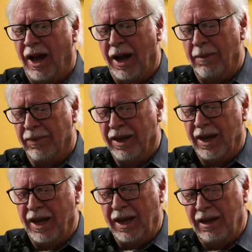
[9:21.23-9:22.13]
it
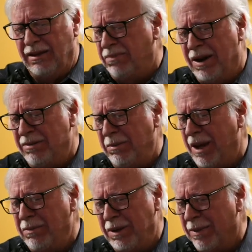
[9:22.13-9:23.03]
probably
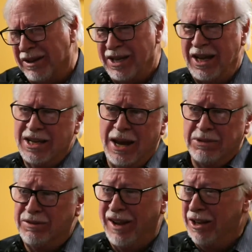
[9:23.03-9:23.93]
made me about 10
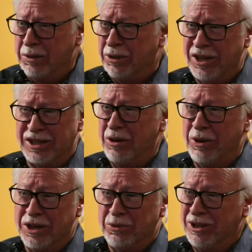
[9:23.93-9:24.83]
times as valuable as I
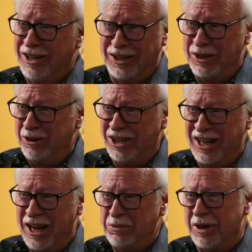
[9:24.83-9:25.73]
was in the
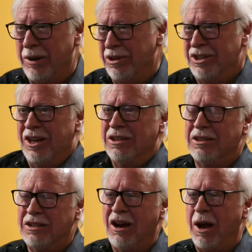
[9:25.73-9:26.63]
early days when I was
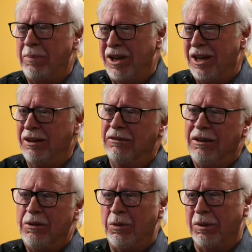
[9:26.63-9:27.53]
just copying
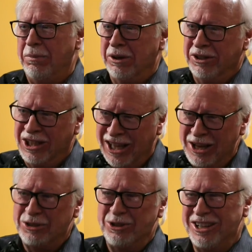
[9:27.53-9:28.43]
what Milton
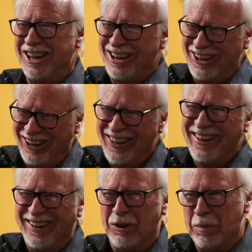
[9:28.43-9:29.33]
Glaser did
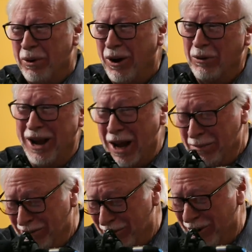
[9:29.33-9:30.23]
or Paul
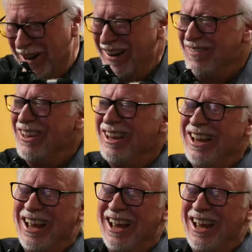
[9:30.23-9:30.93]
Rand before him.